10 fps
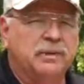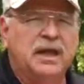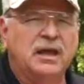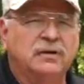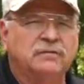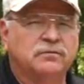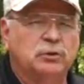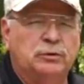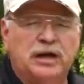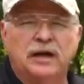May of
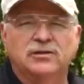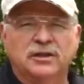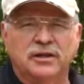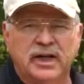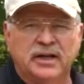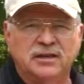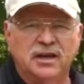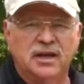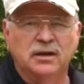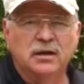
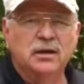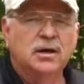2019,